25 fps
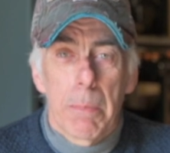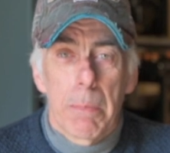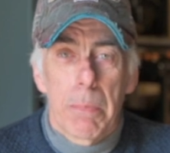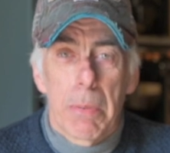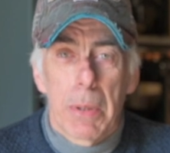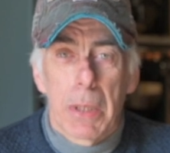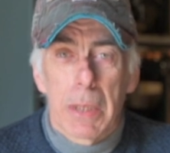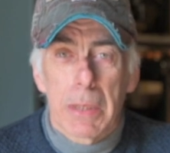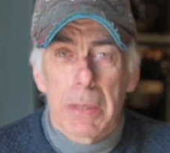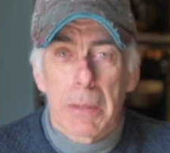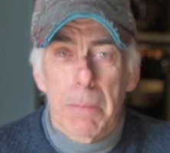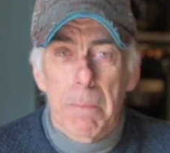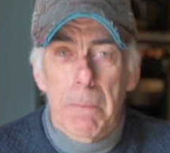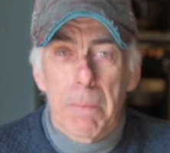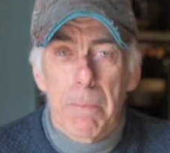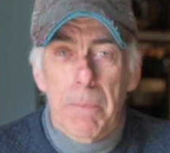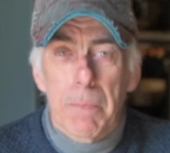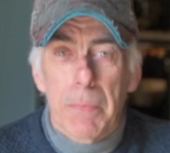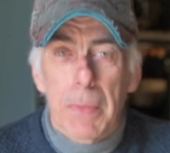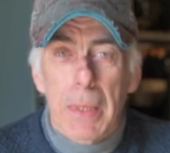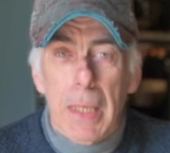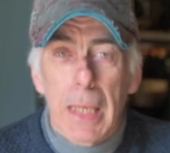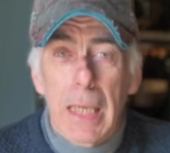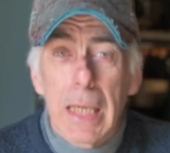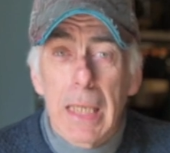But
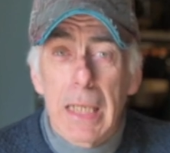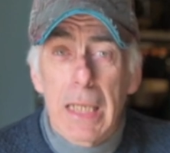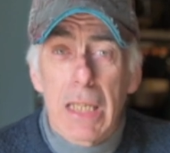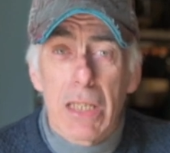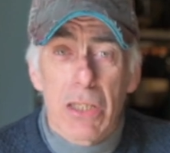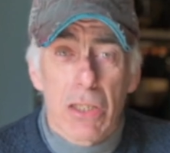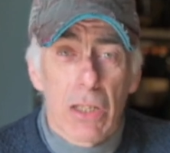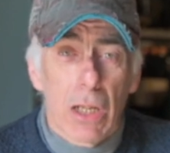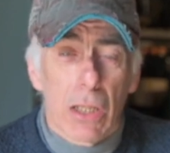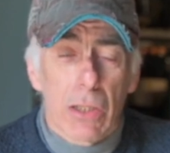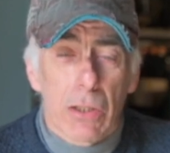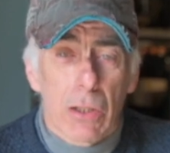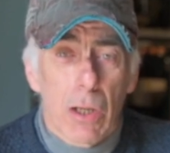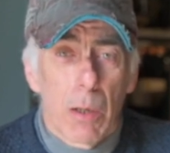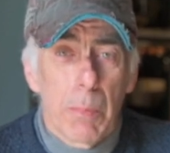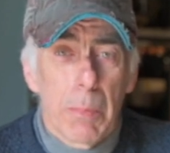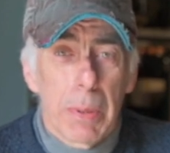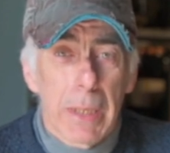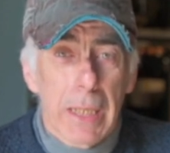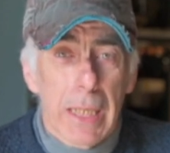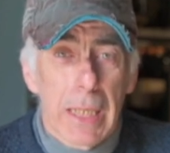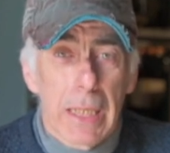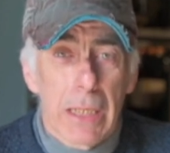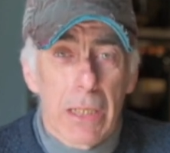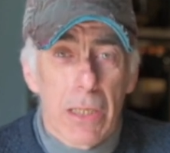it is not
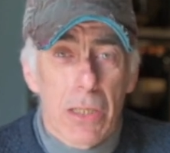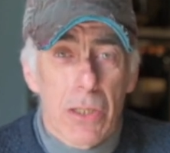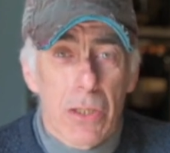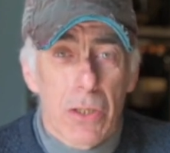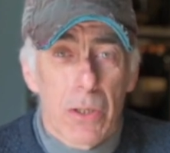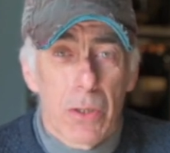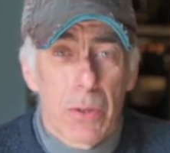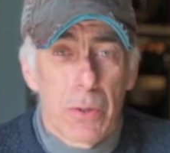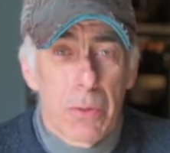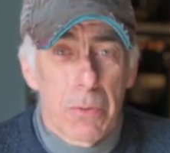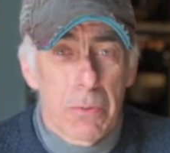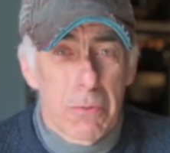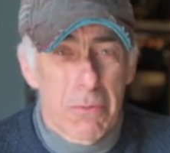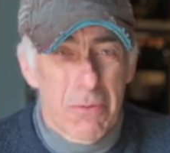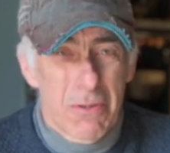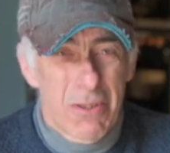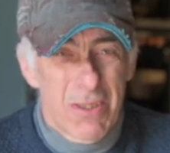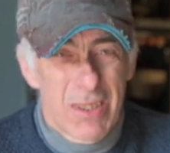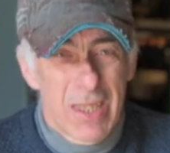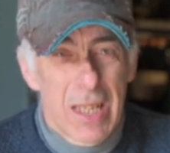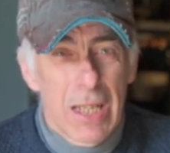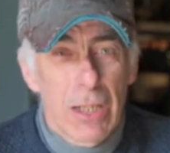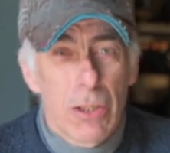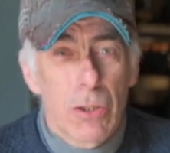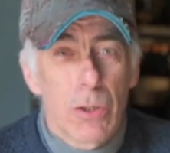complicated, so
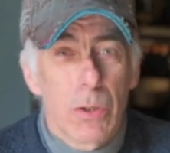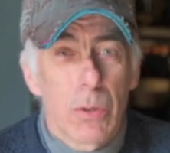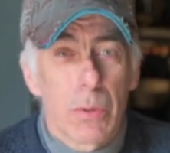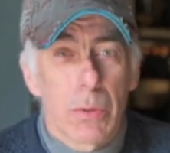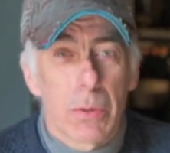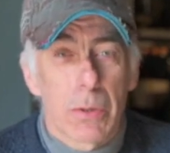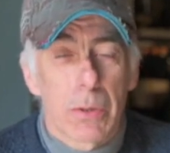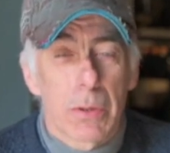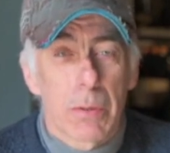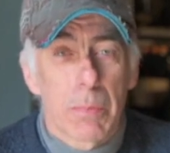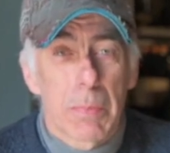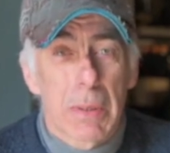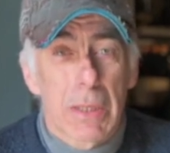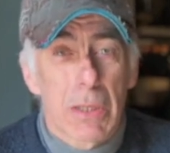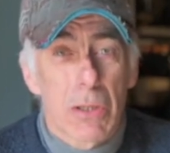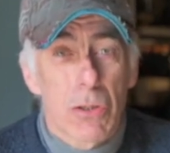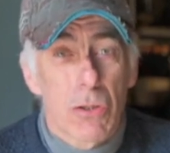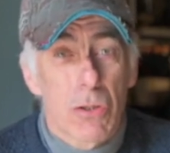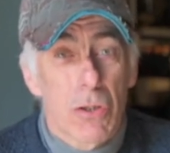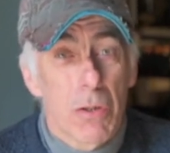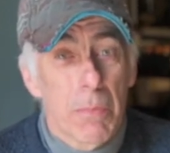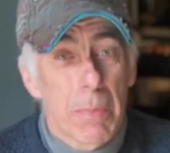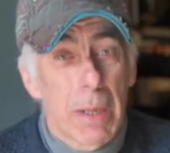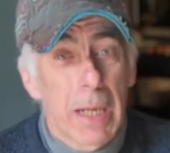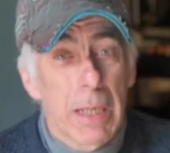stay tuned
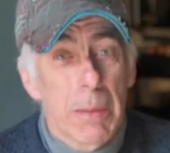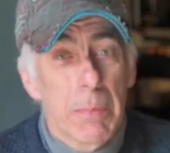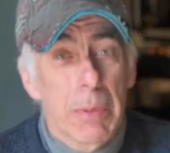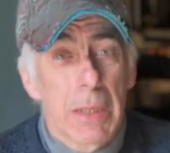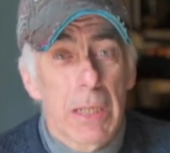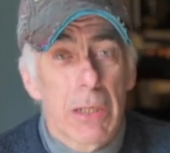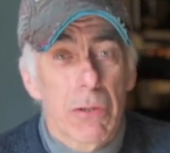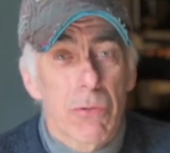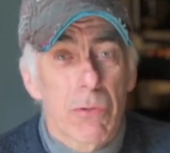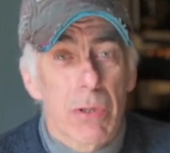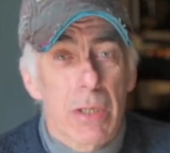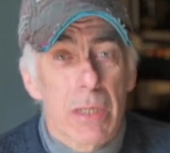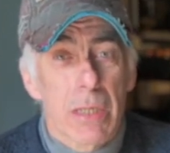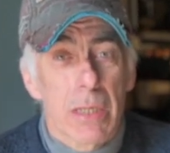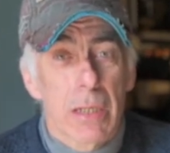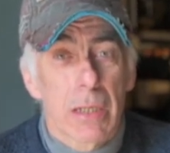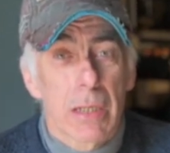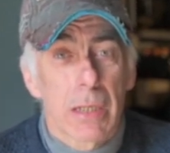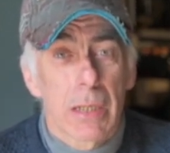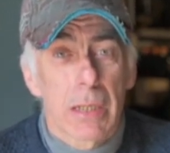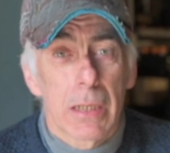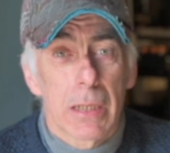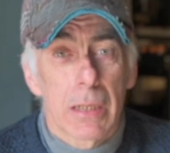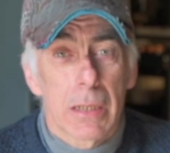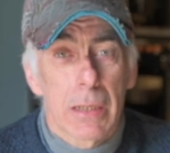because you might be interested
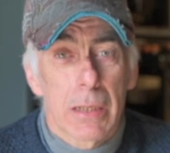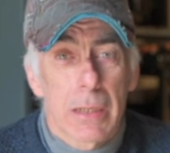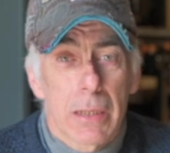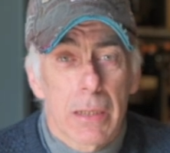in it.